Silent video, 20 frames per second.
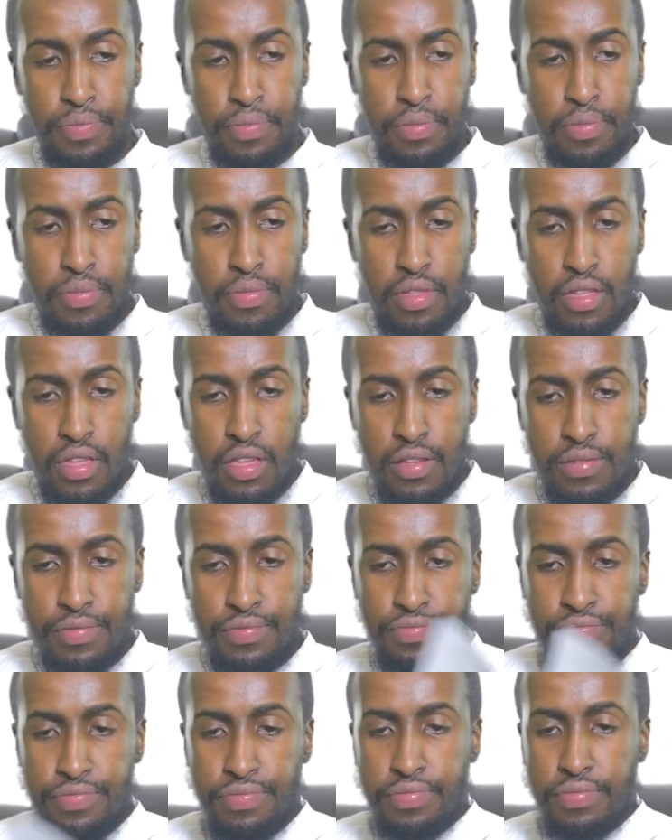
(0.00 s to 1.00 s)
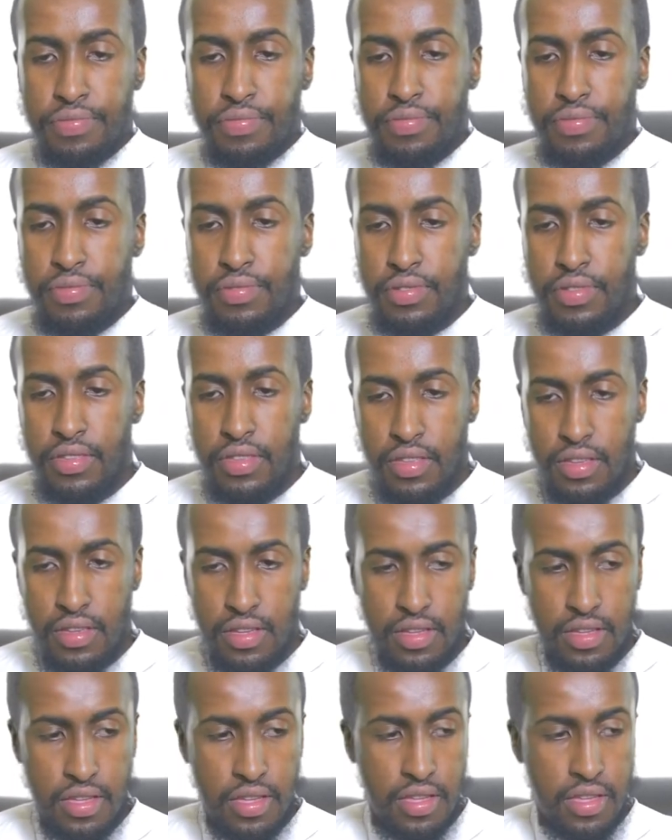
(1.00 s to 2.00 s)

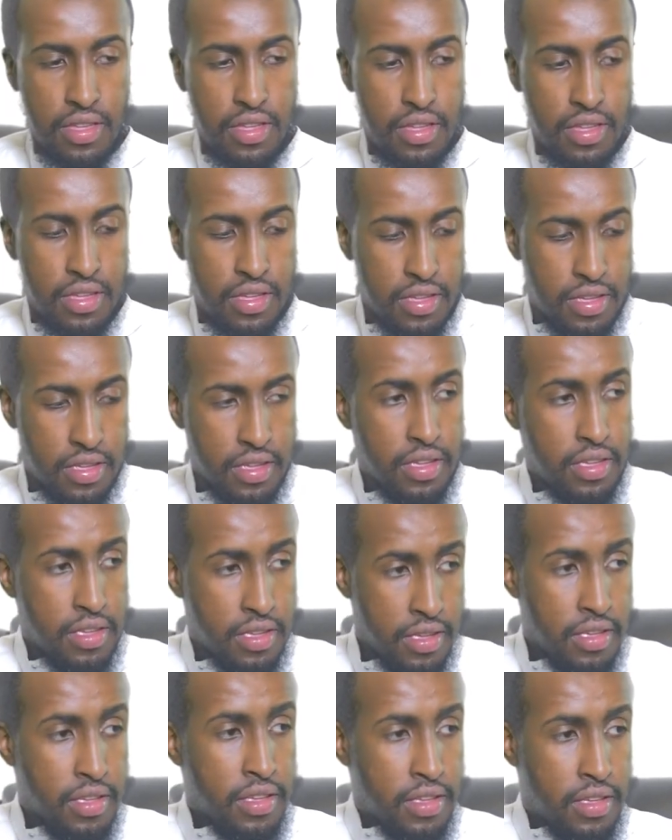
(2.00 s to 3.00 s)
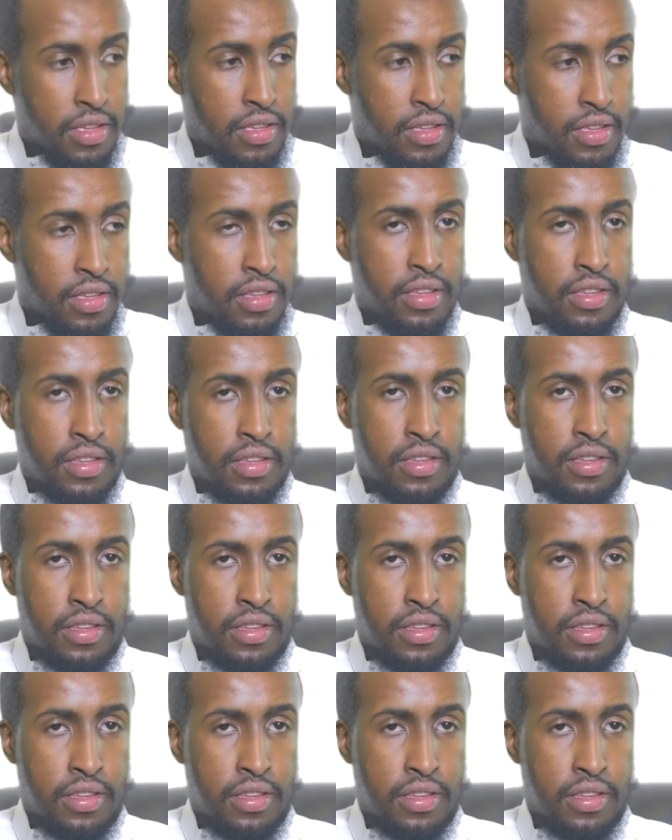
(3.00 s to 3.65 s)
(silence)